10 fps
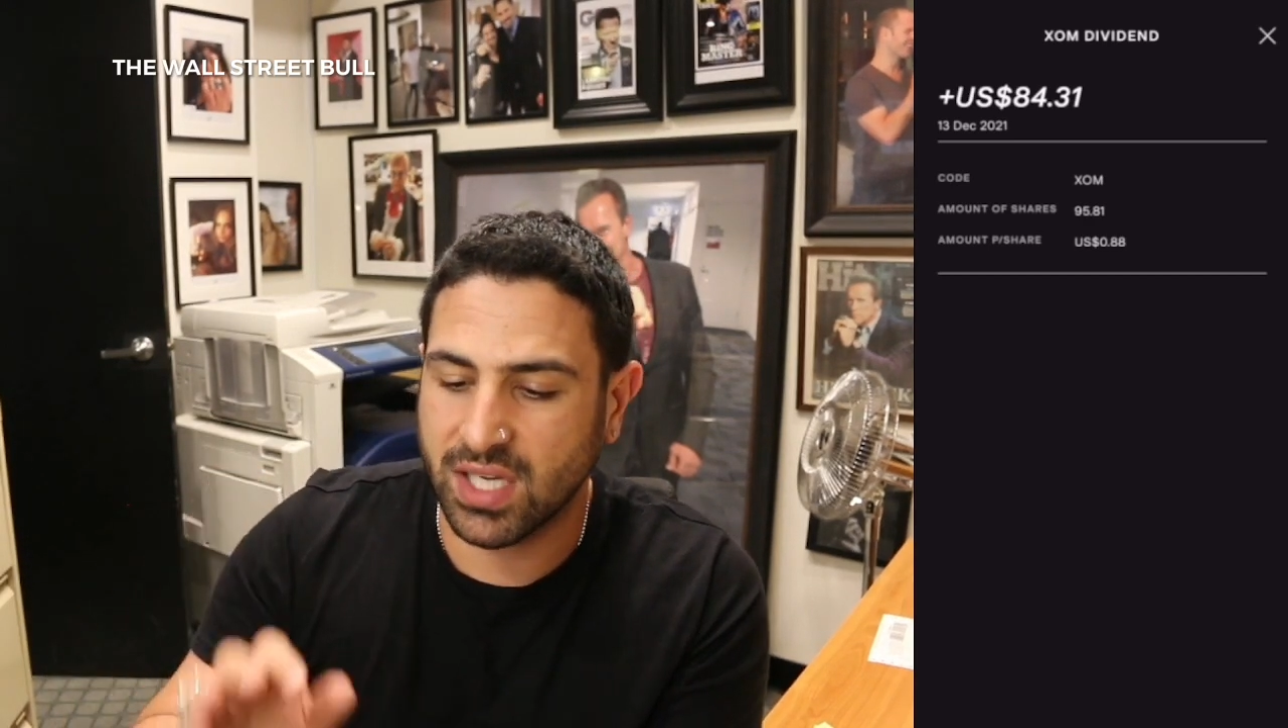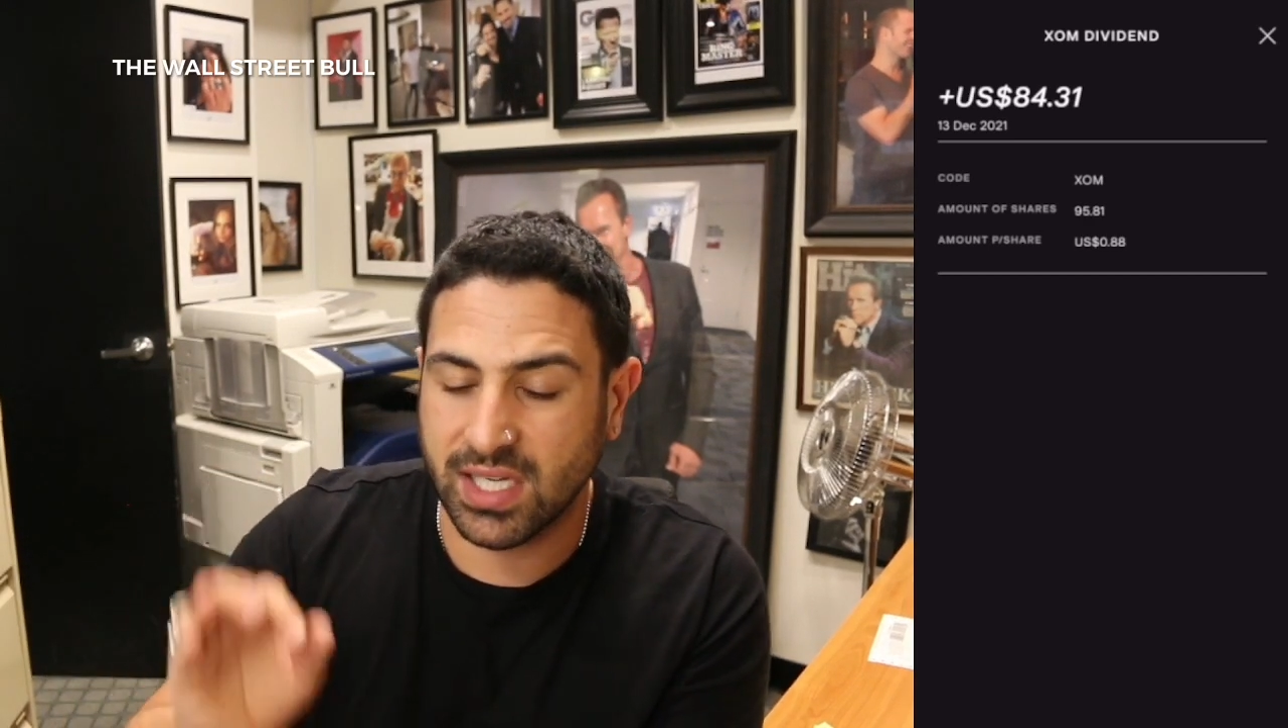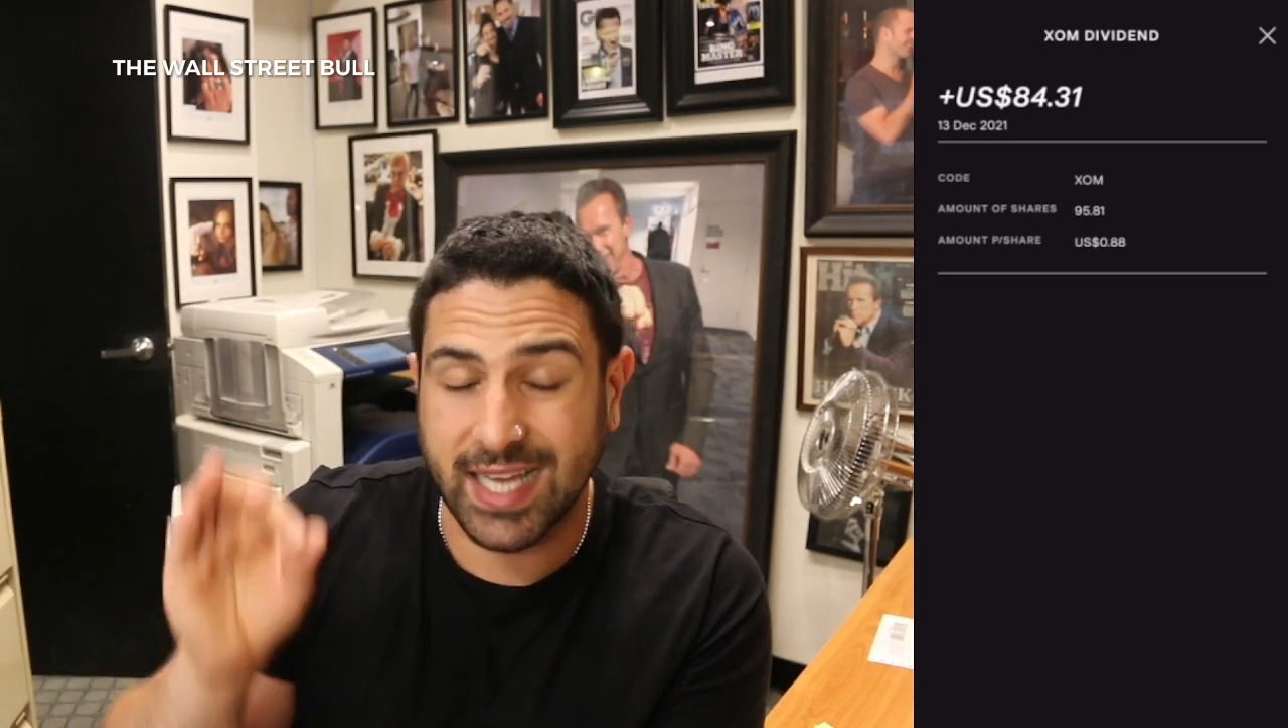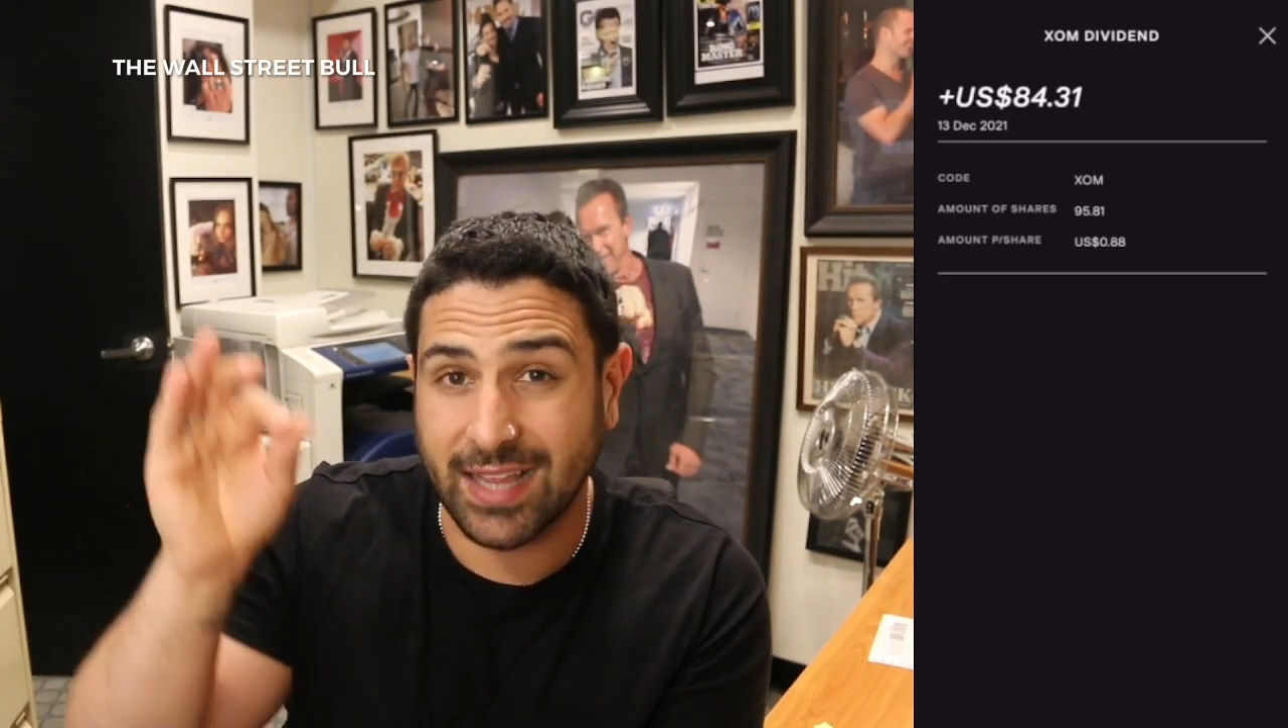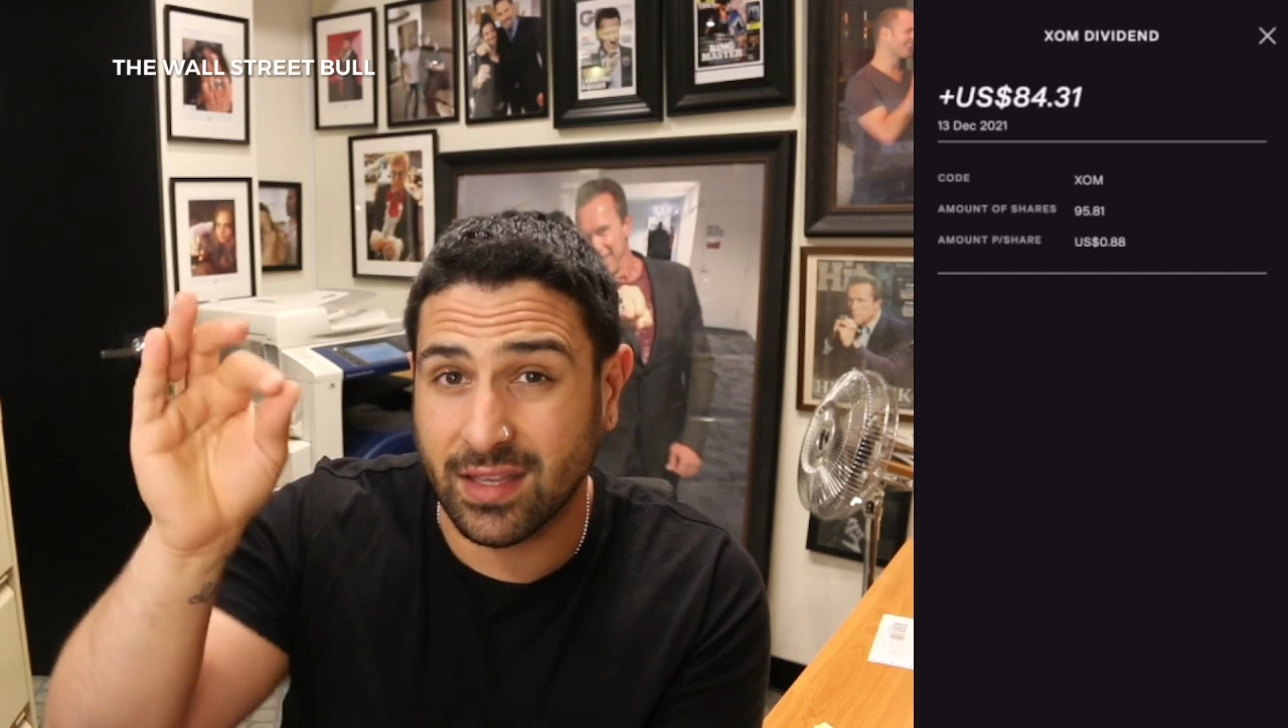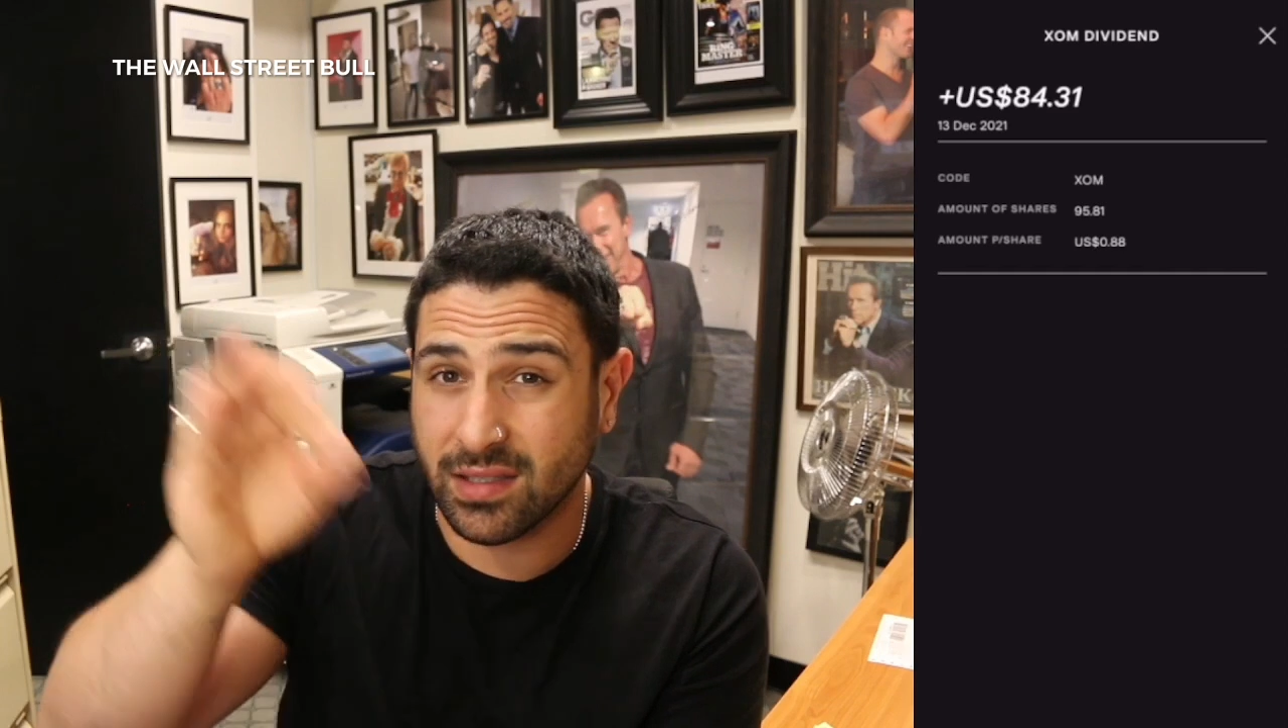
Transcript: shares at